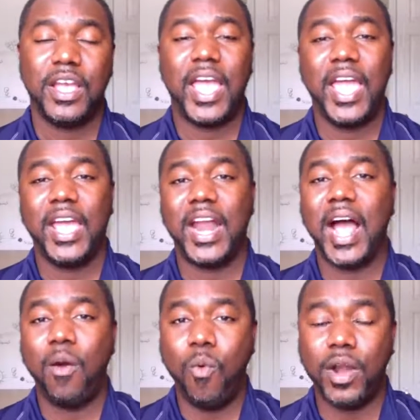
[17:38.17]
And
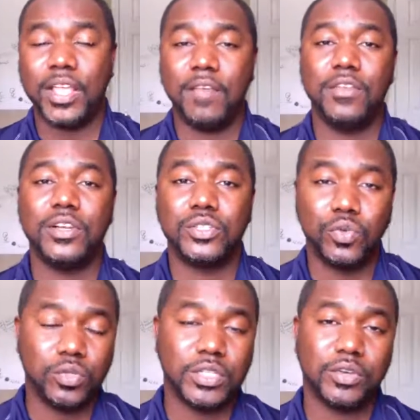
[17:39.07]
I want to give you the
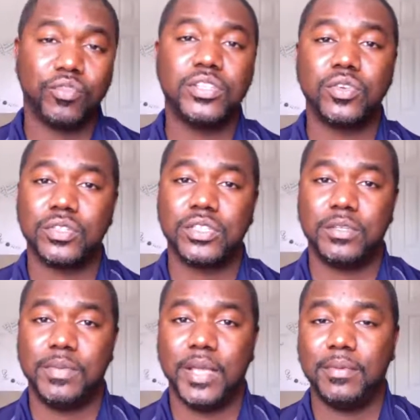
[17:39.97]
tools and the resources
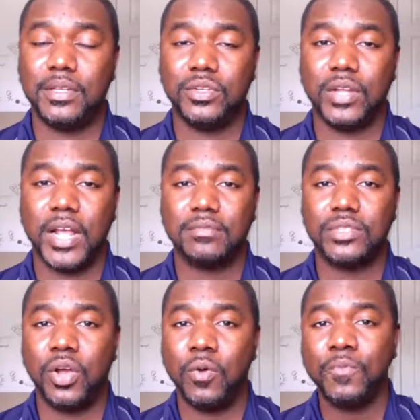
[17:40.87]
to be able to do that.
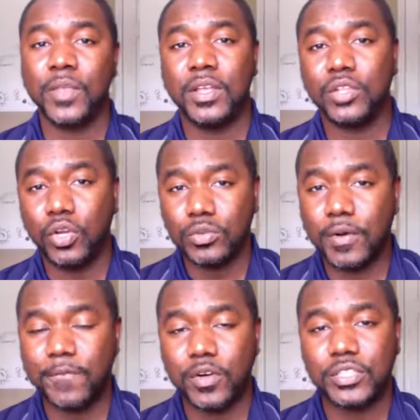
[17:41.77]
So those were
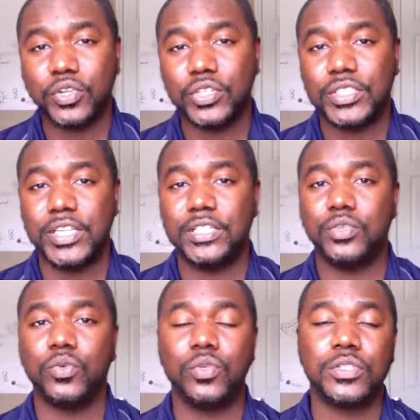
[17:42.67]
the first 13
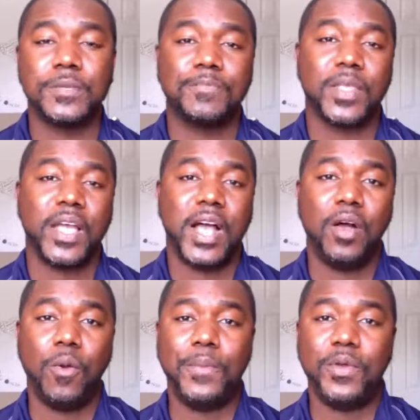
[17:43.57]
tools. I
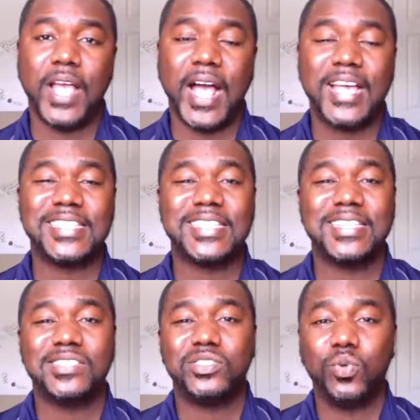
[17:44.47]
hope you guys
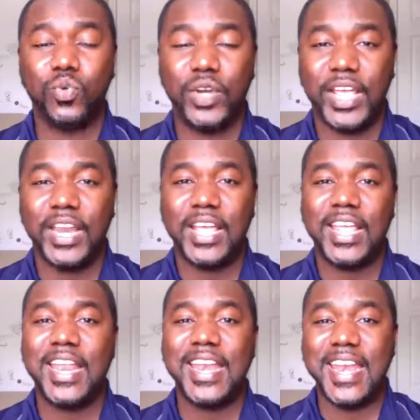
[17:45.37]
tune in
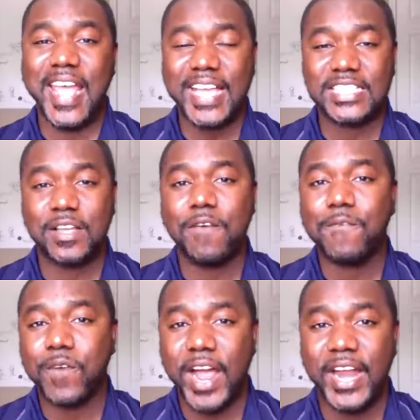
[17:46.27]
next
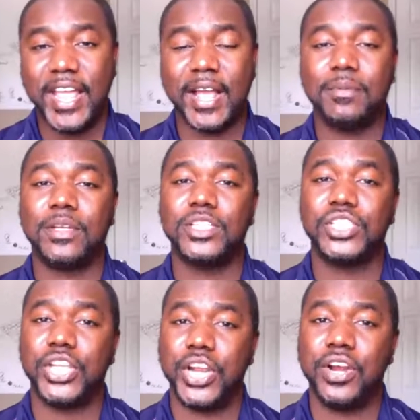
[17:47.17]
Friday. I'm going to
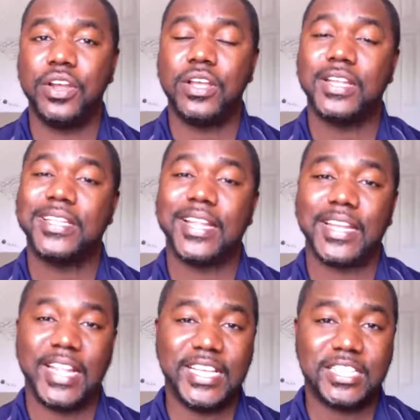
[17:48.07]
share the
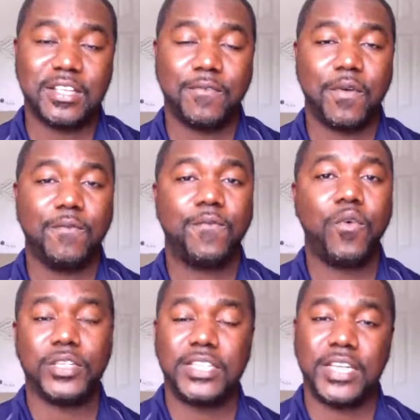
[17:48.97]
list from
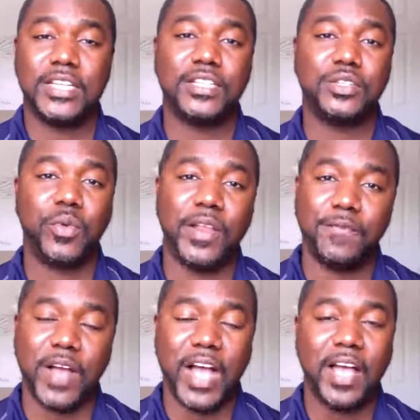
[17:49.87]
14 to
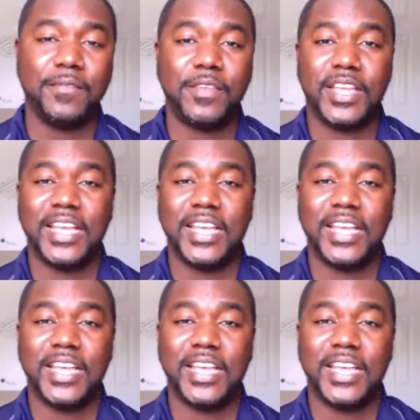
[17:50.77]
25.